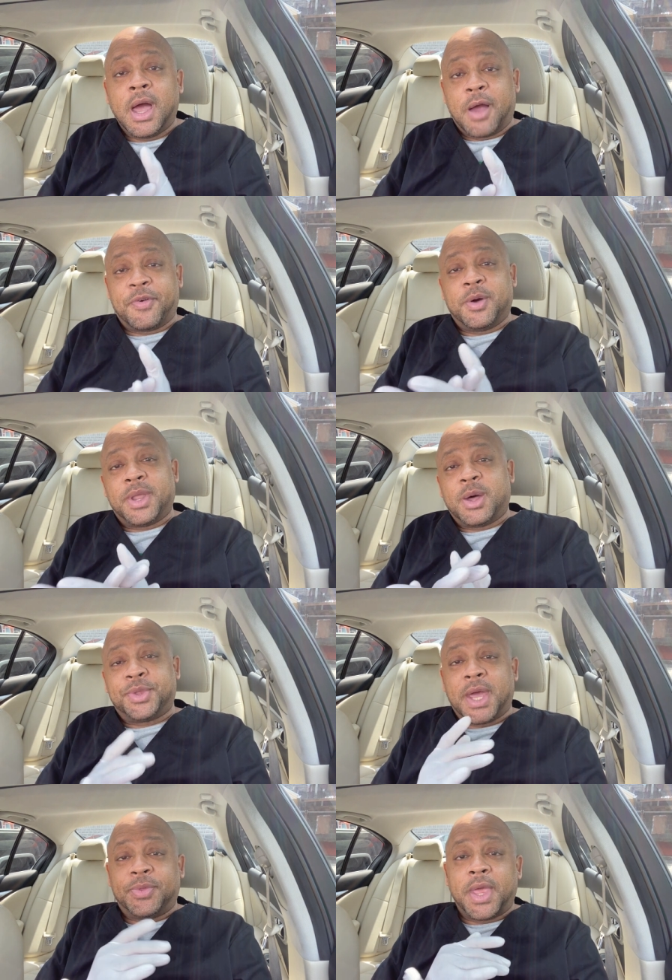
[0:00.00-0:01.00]
I found out
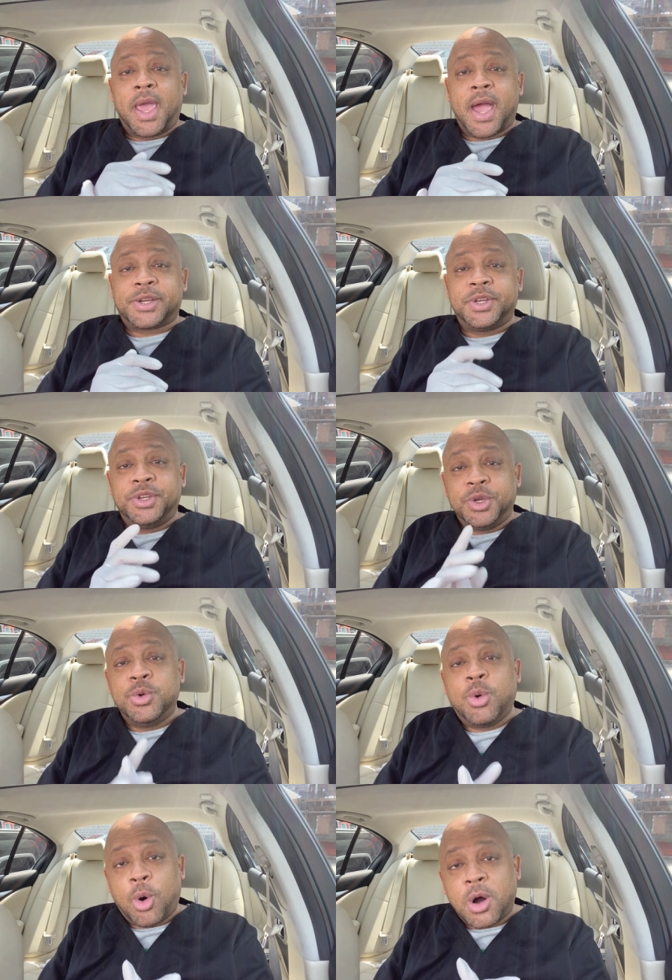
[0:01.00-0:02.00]
that they actually
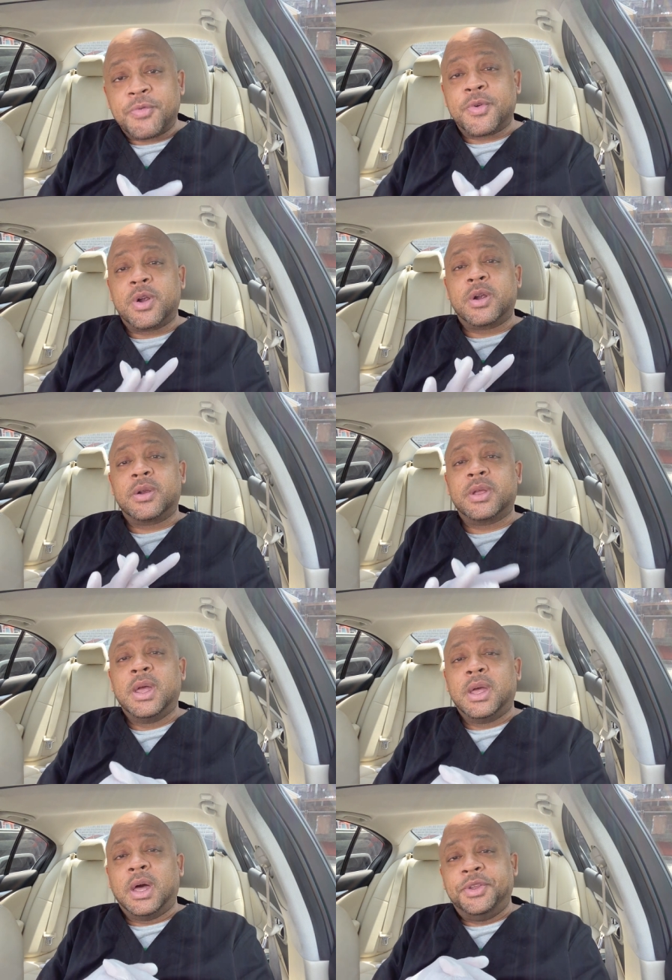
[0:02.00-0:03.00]
do offer
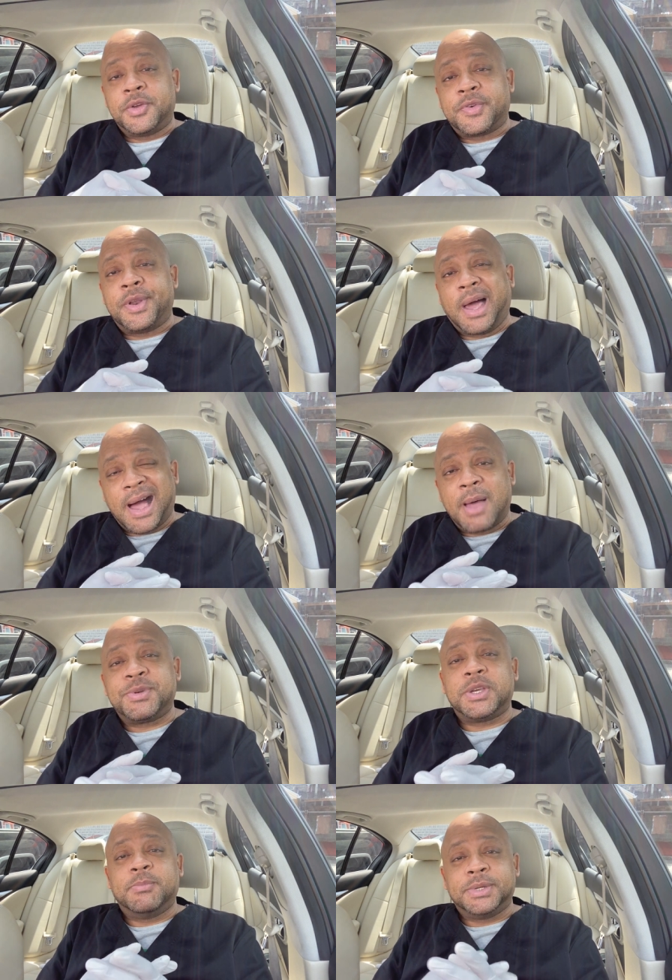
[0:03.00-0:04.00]
a different
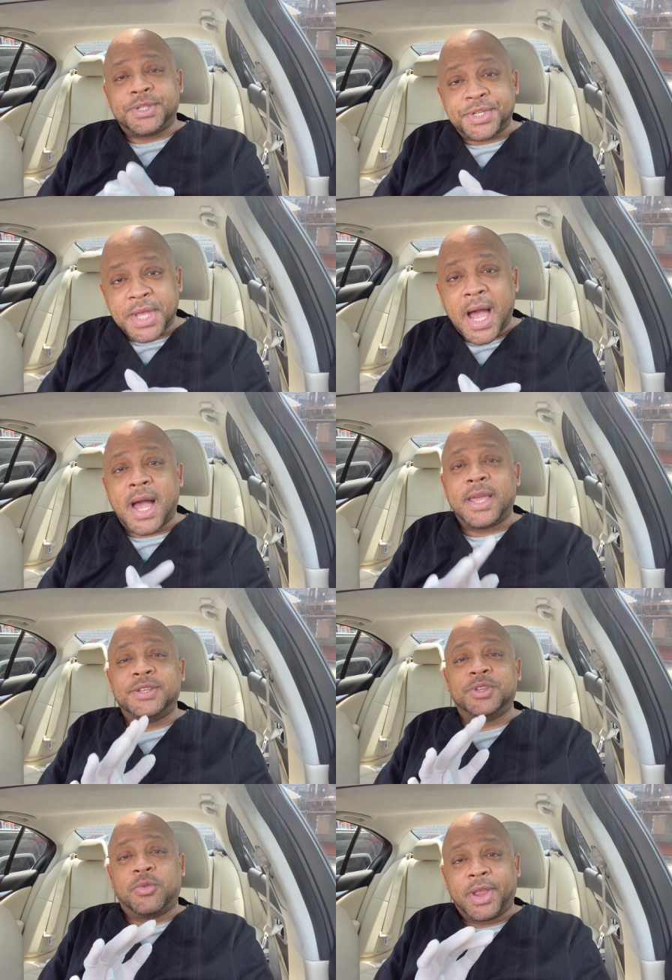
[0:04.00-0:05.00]
option
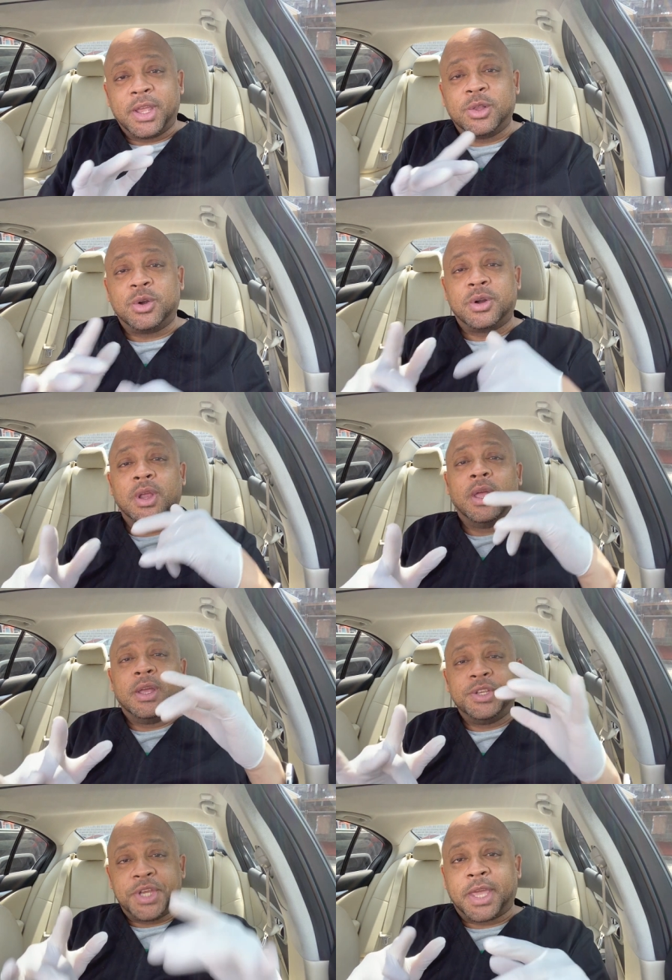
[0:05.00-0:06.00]
besides the regular
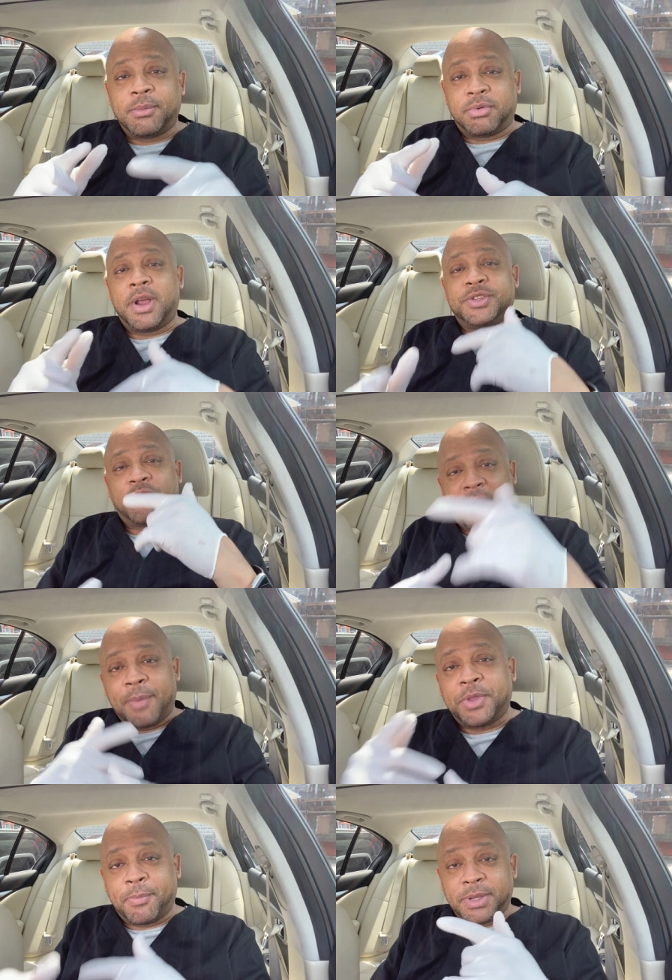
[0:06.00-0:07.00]
chicken breast
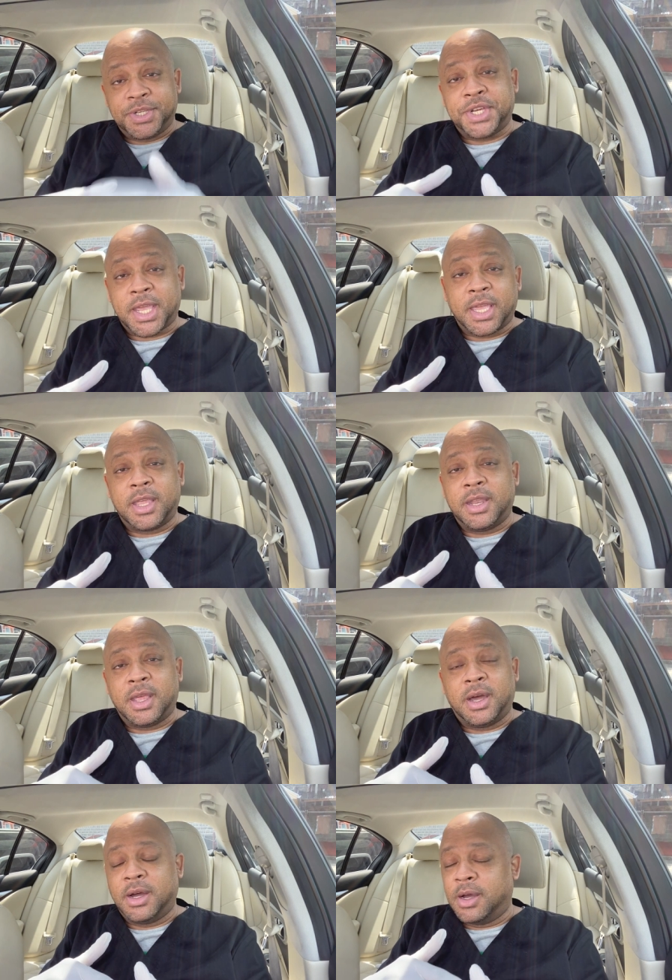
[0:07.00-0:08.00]
wrapped up in chicken
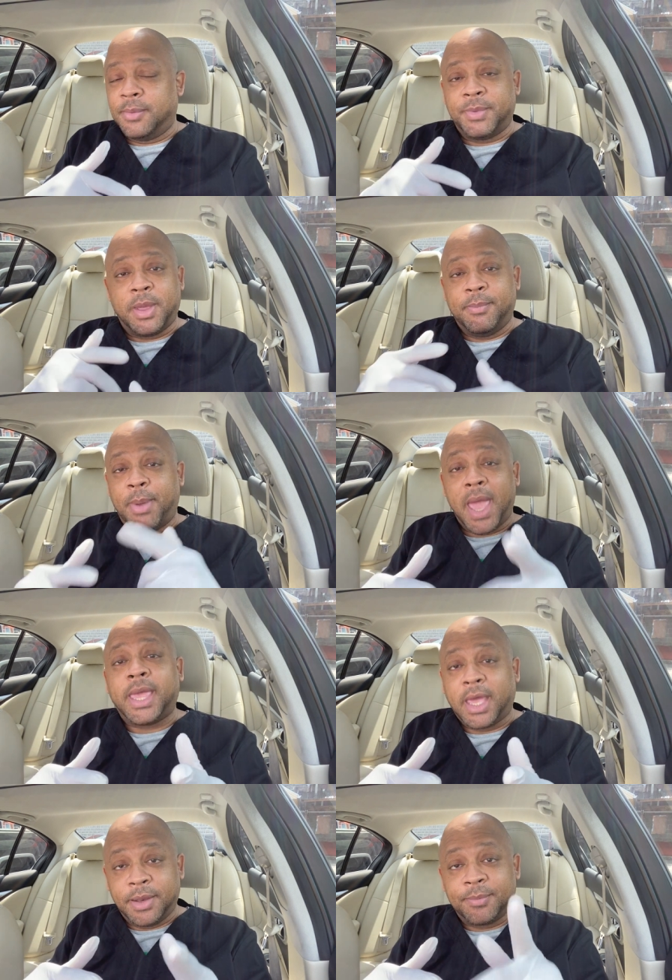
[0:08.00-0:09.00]
uh, and
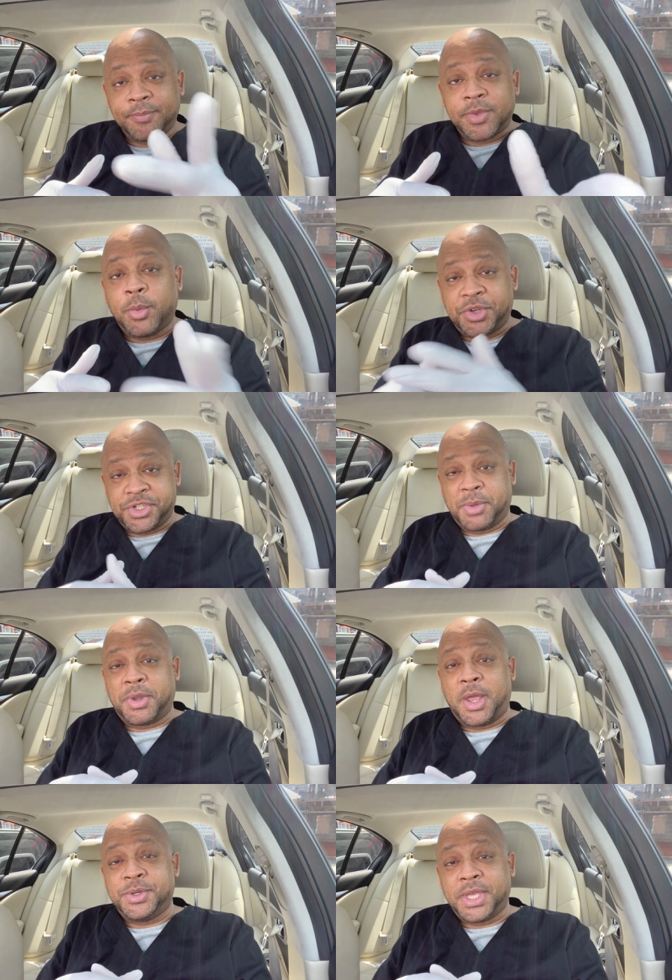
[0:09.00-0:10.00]
bacon, which is
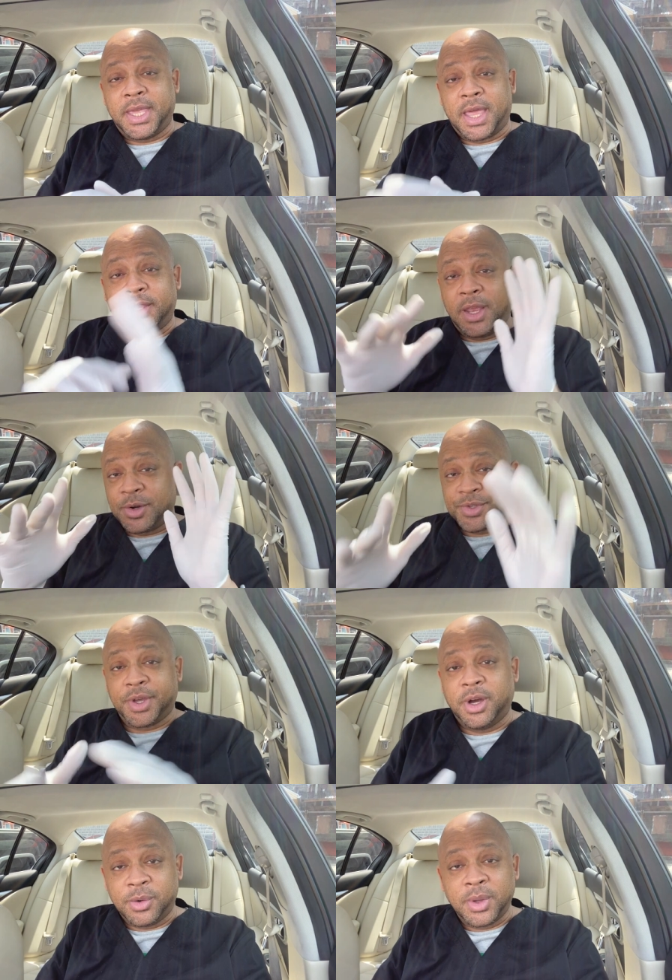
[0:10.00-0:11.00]
something I used to get years
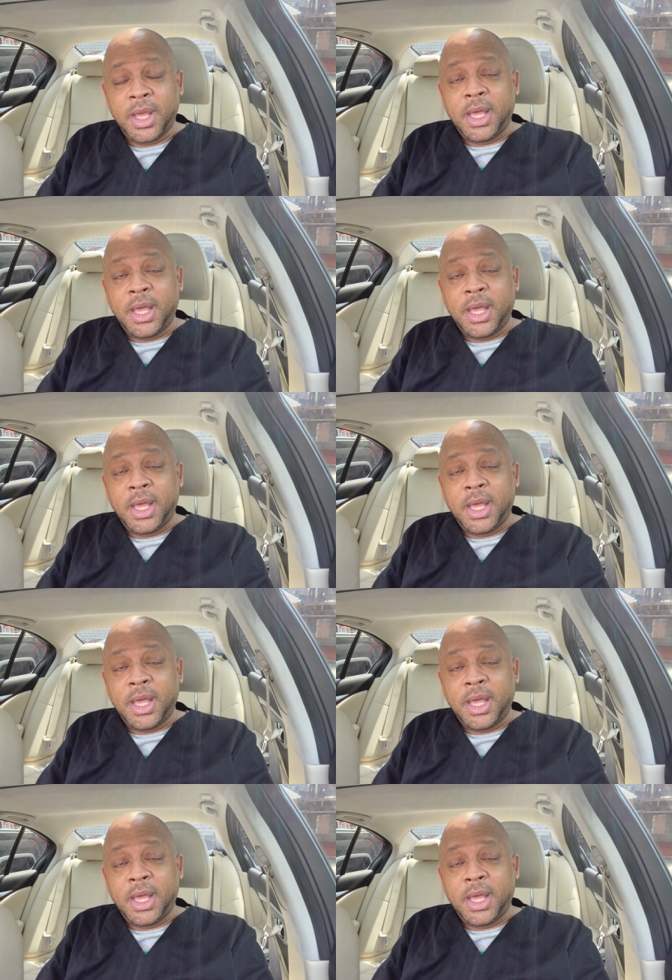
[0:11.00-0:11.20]
ago.